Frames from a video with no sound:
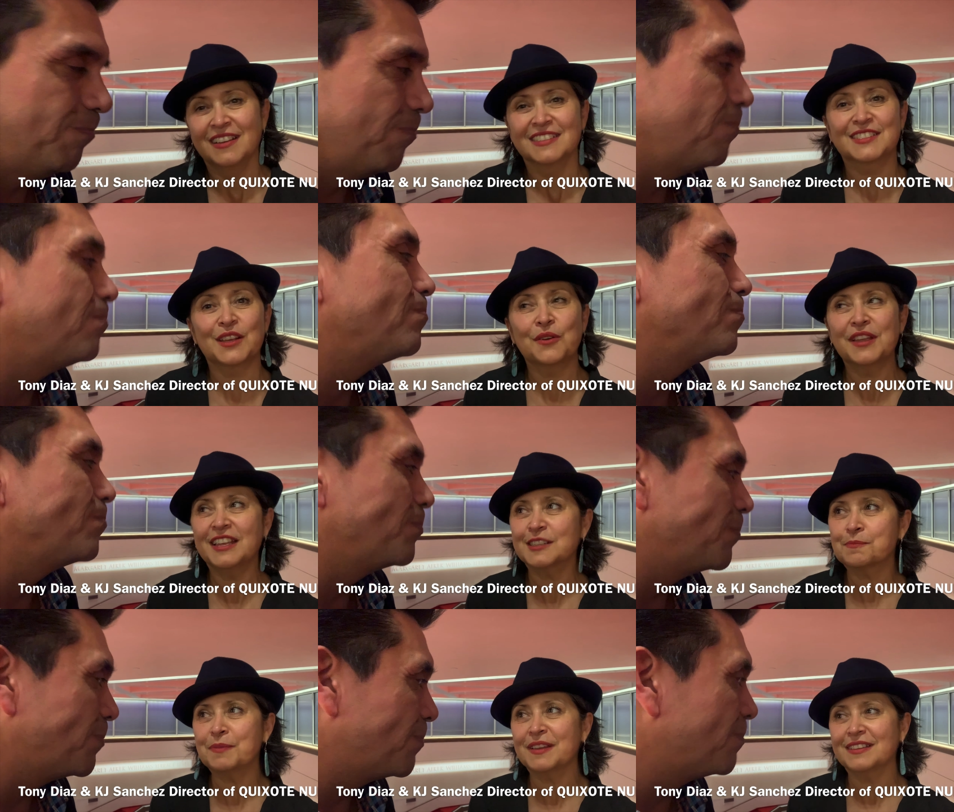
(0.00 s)
Speaker 1: So he's
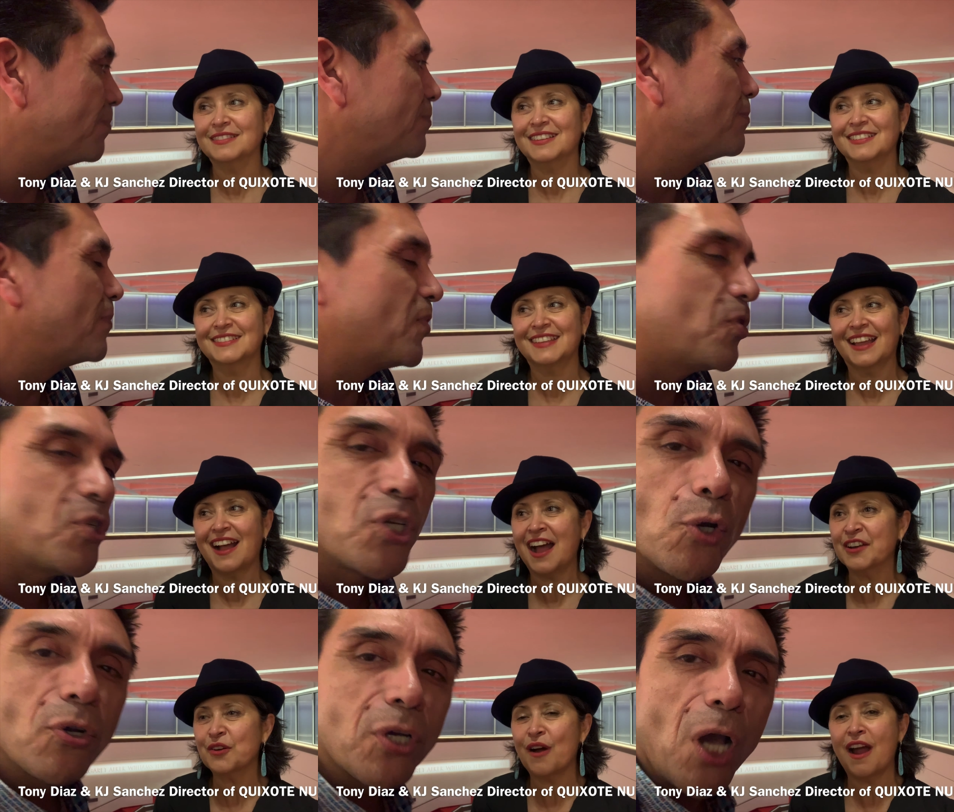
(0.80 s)
been, the, the
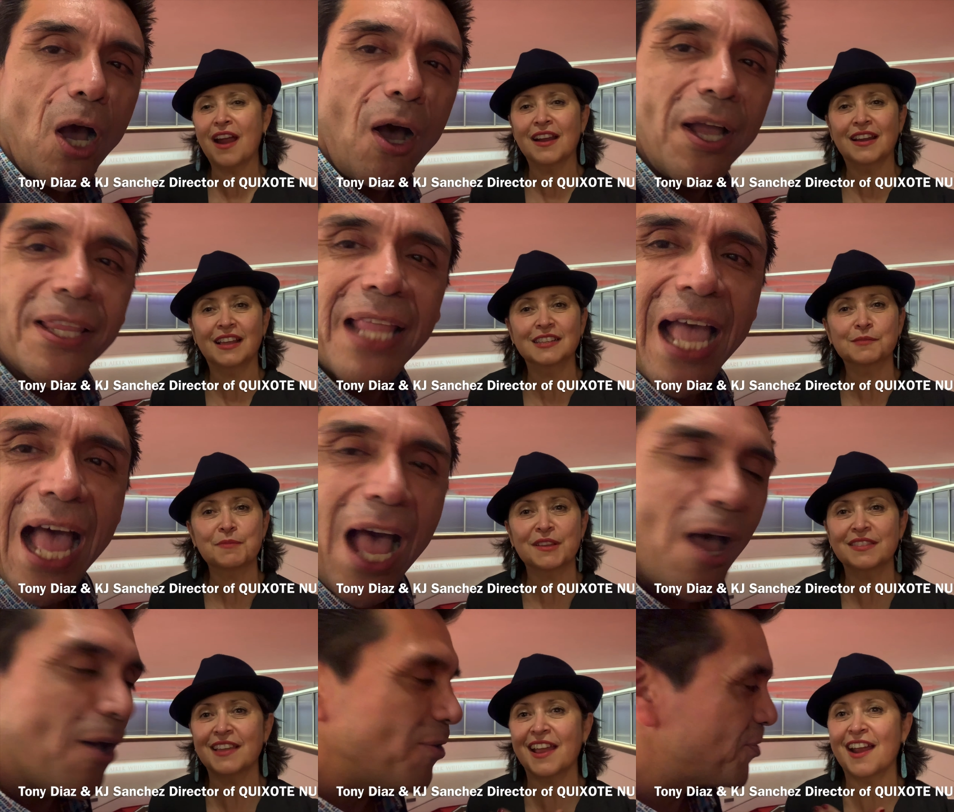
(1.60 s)
Hano Hano in the
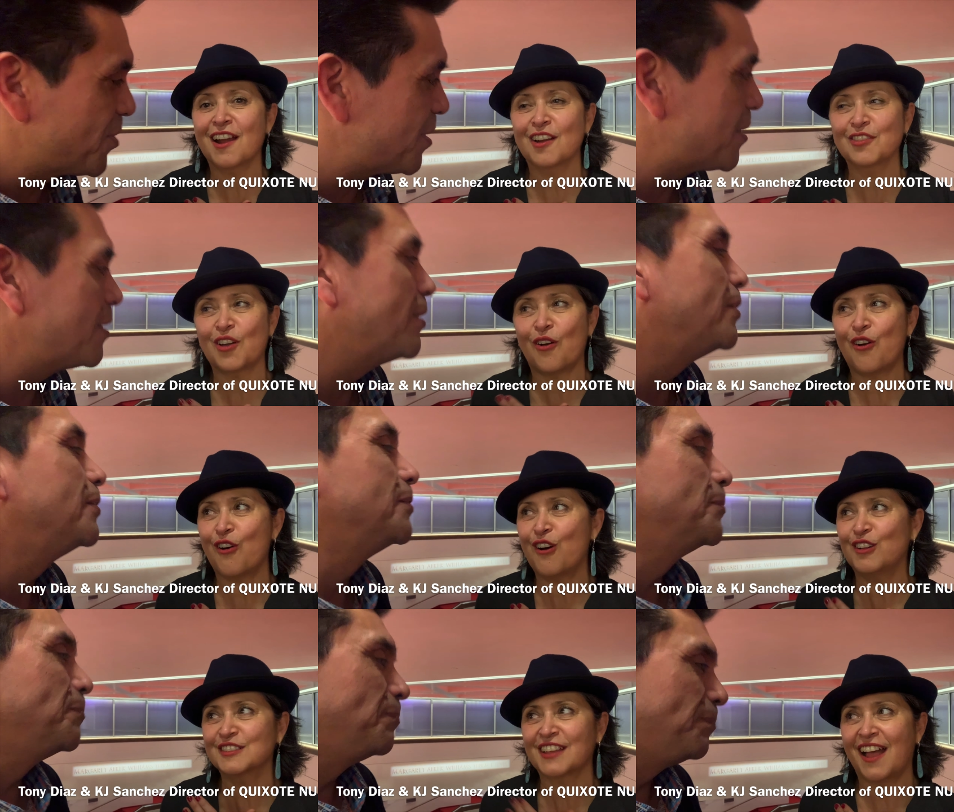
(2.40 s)
house. there the
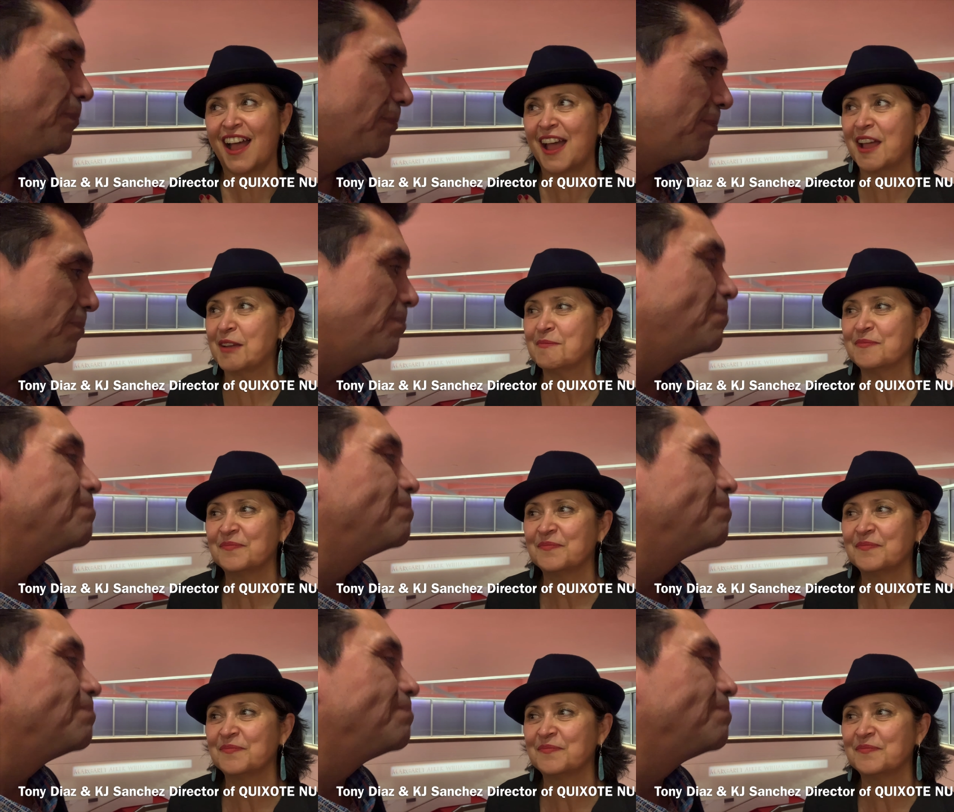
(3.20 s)
whole time.